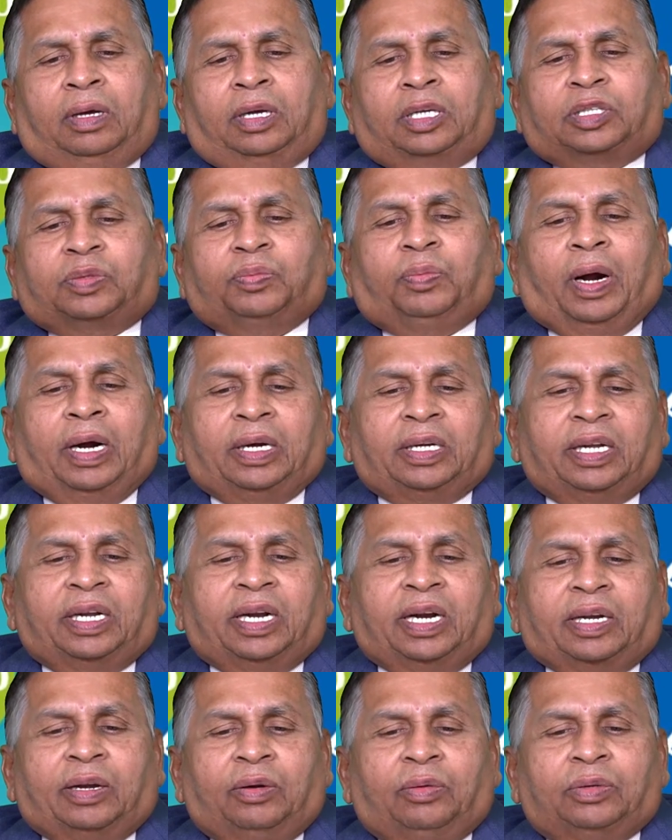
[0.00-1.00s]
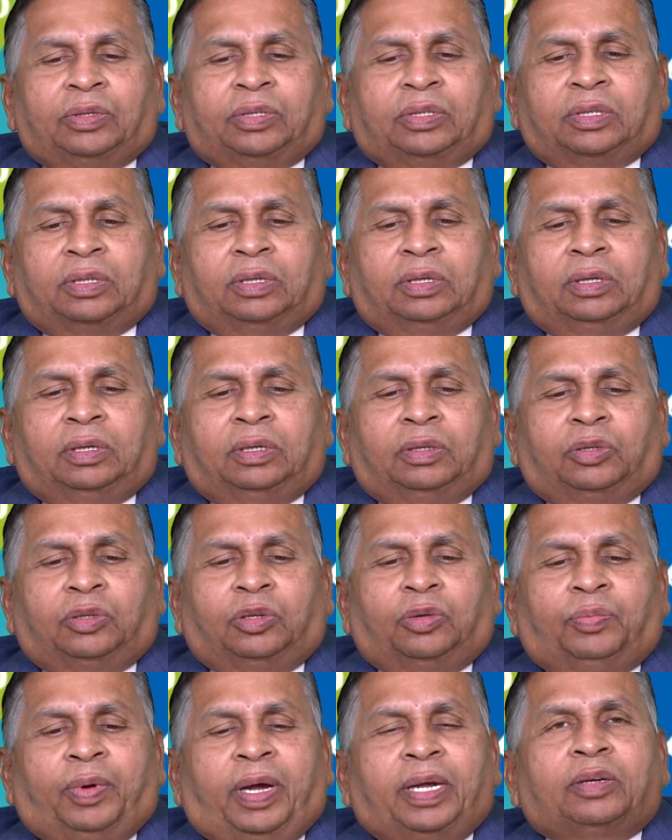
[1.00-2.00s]
Small ticket loans
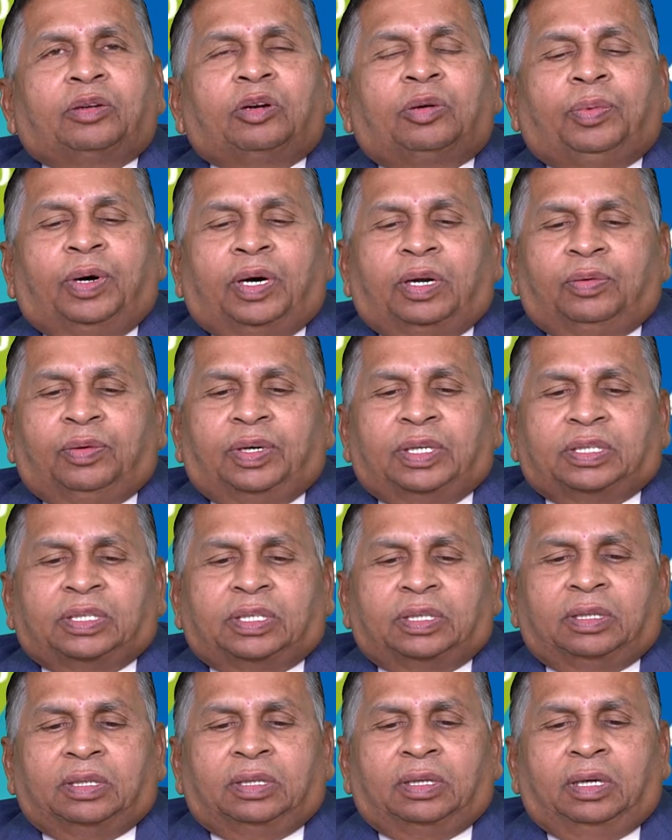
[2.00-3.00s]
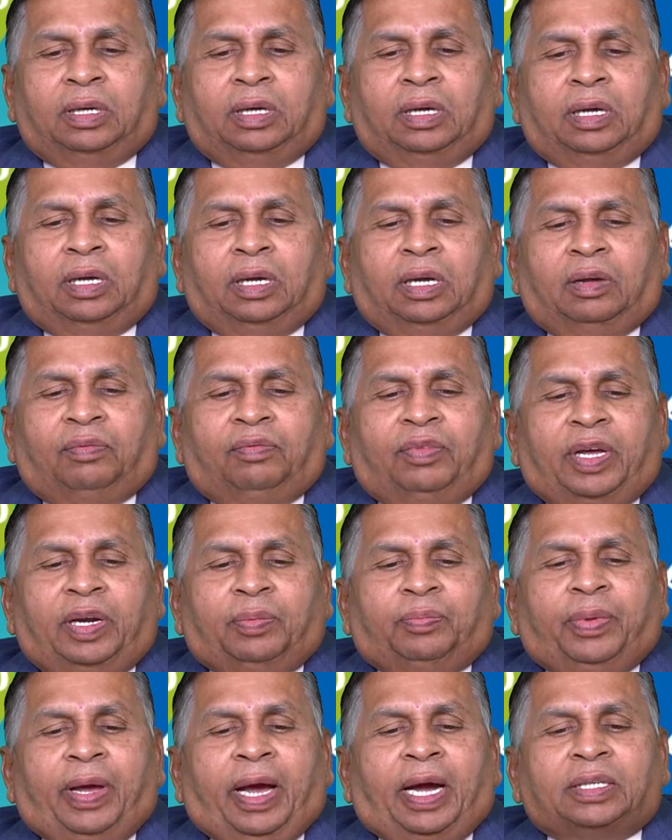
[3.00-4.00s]
to micro borrowers,
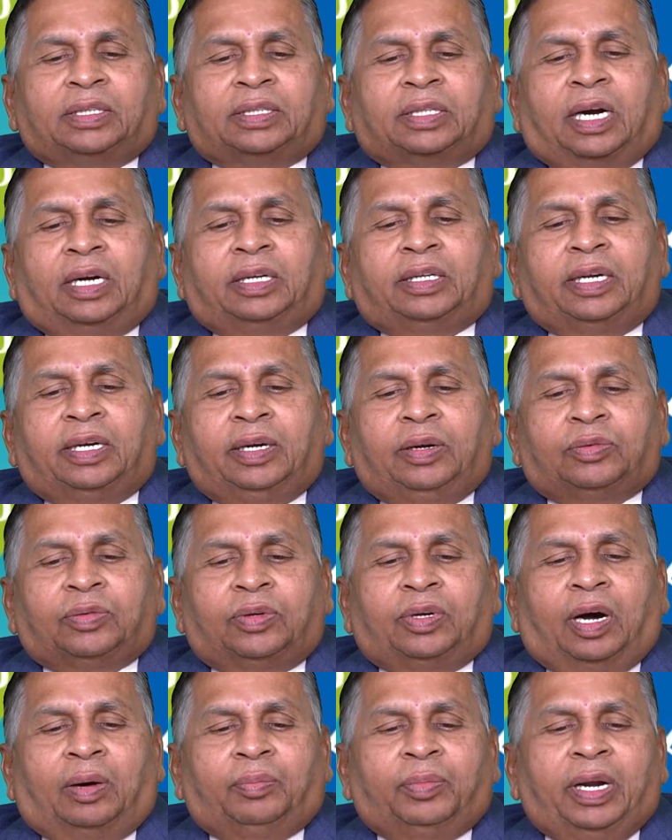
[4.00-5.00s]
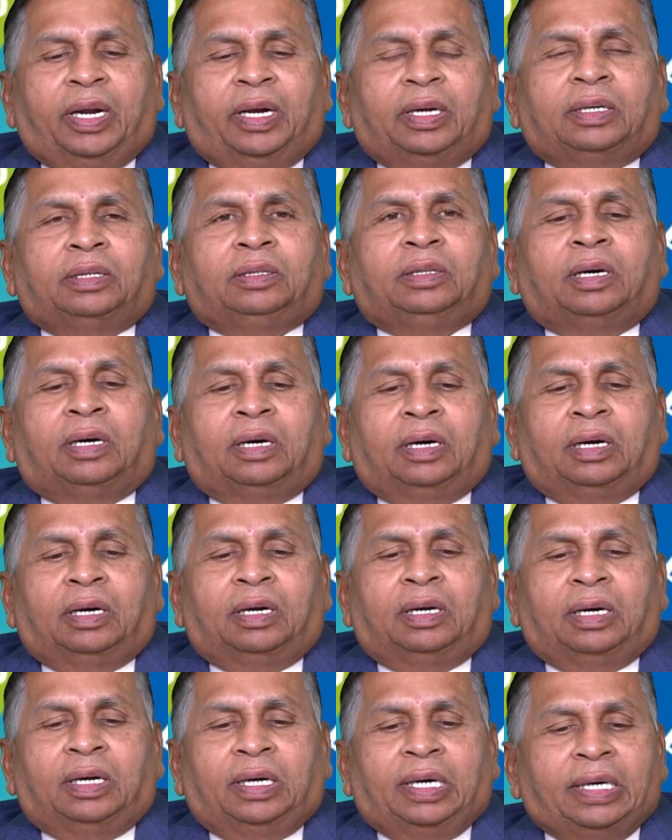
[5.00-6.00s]
where banks continue to dominate the
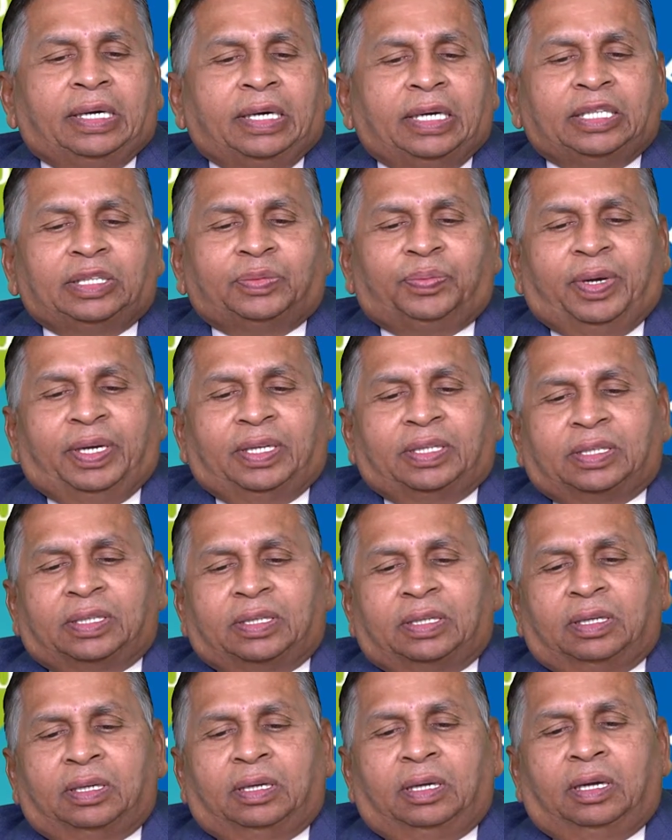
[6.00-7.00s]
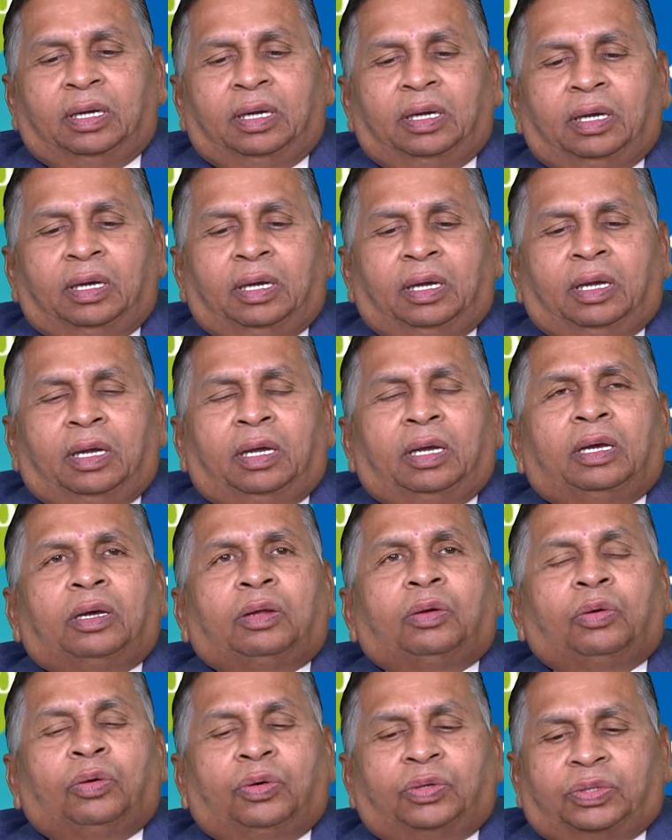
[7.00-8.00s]
lending space,
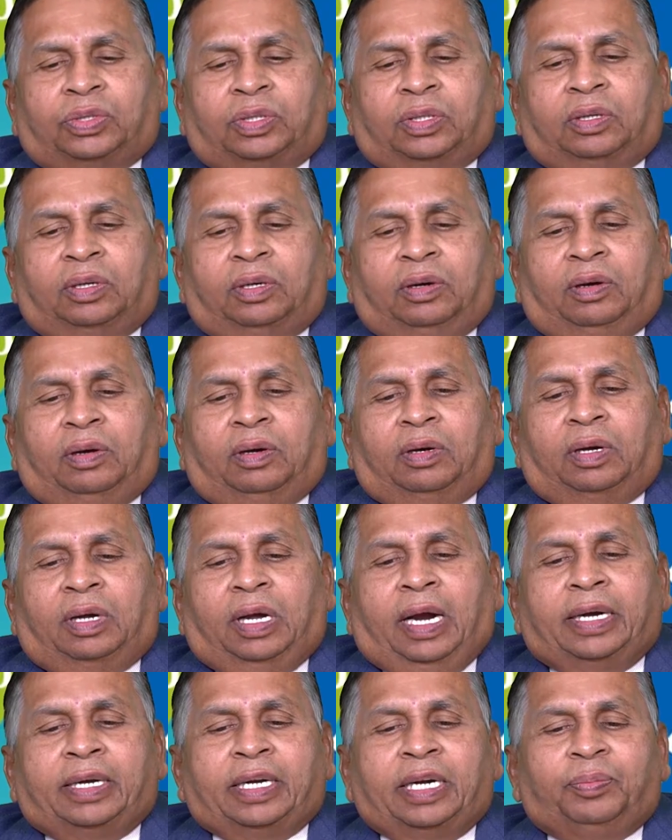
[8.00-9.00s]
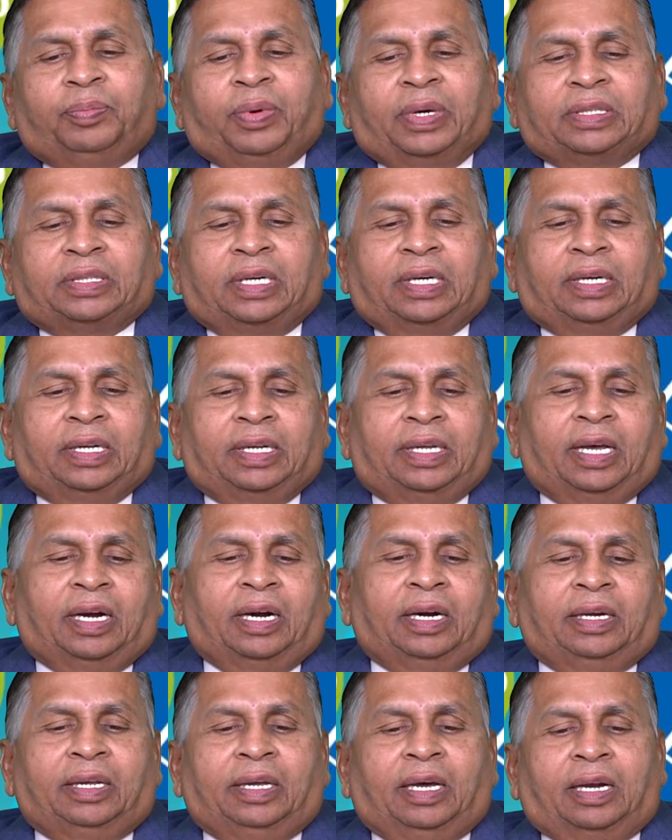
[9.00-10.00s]
rose 18% year
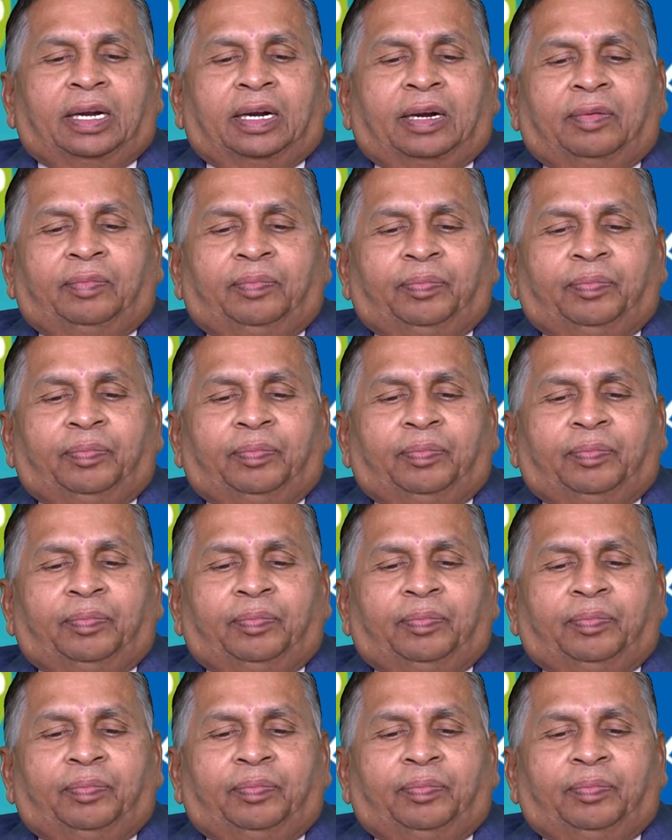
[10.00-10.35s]
on year